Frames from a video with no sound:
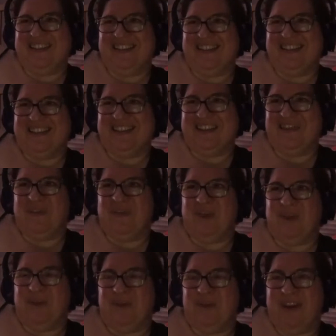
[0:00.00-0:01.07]
even my
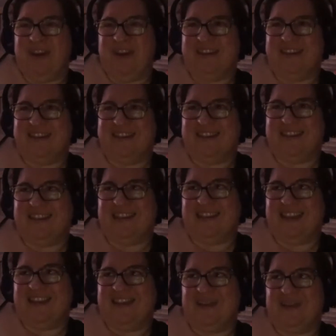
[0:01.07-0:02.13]
friends that
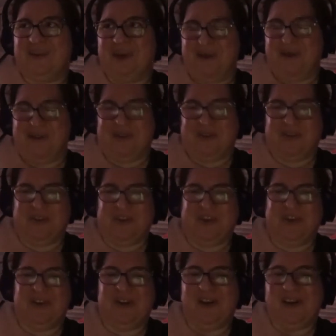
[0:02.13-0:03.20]
don't have children or
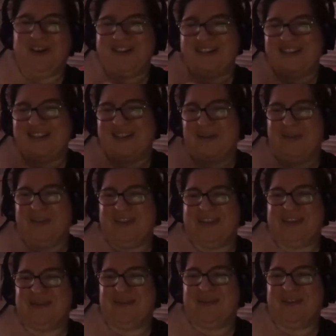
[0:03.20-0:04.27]
aren't dealing with these
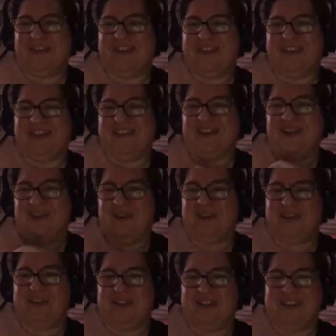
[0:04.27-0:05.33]
different things are
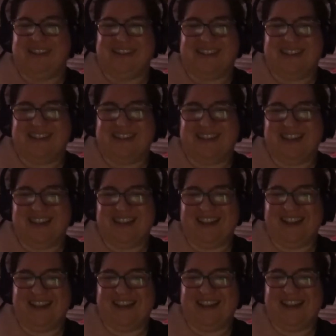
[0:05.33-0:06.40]
exhausted, and
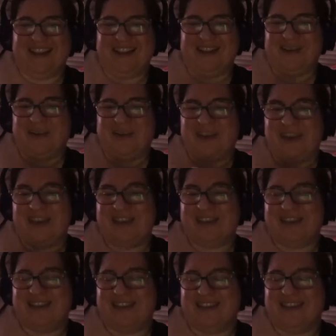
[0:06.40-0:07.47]
that it's okay
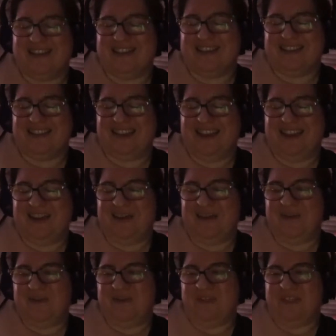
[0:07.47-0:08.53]
to kind of
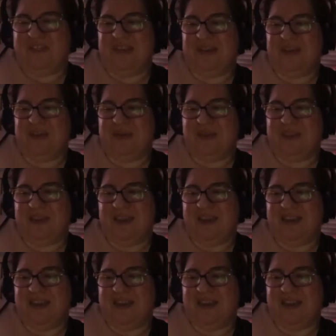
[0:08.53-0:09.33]
deal with that